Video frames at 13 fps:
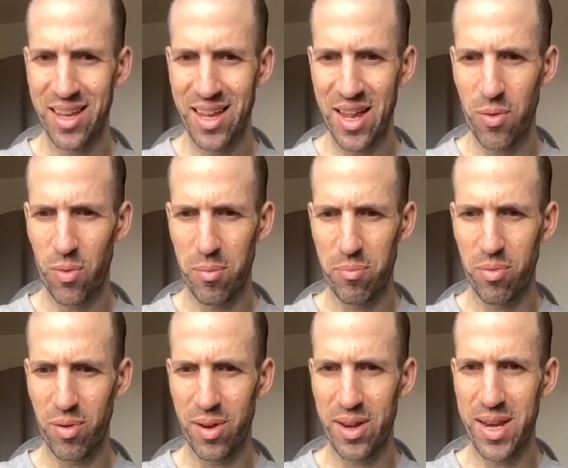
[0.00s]
at one
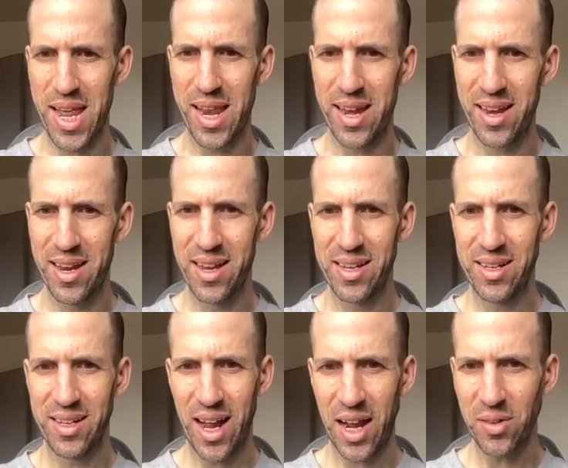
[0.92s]
point, and
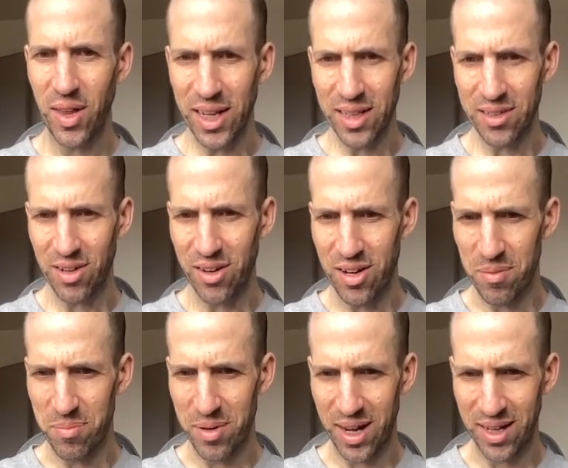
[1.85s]
I like his art,
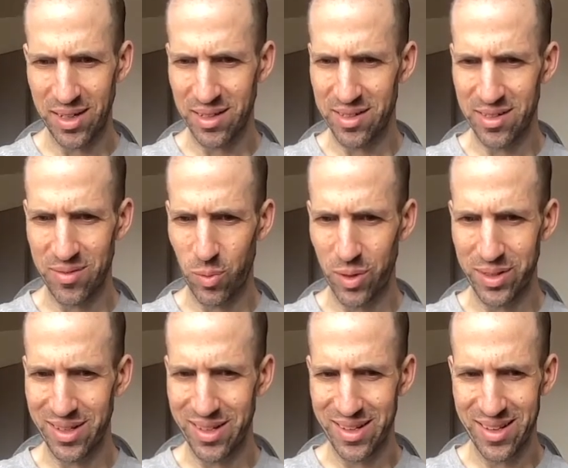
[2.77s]
but I just
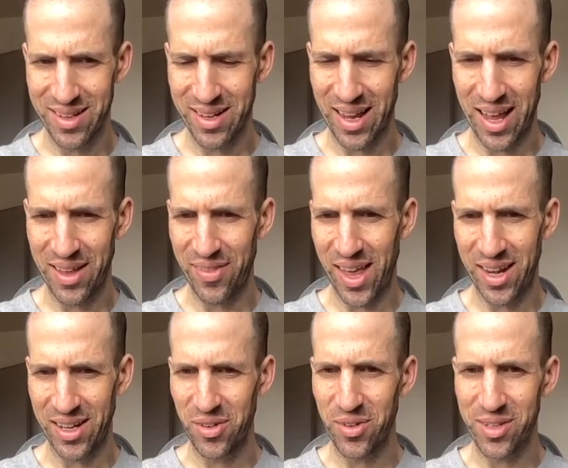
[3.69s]
wasn't that
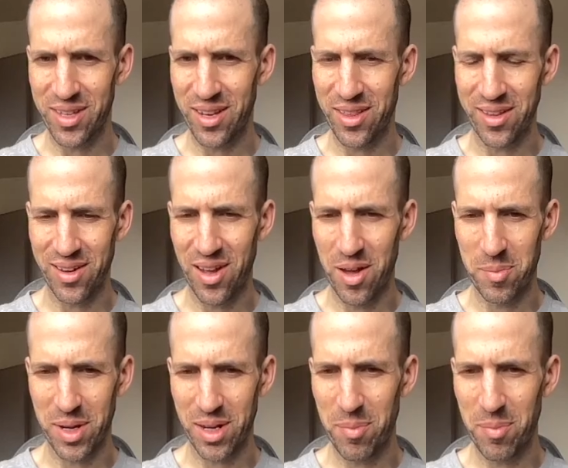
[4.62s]
interested in the comic.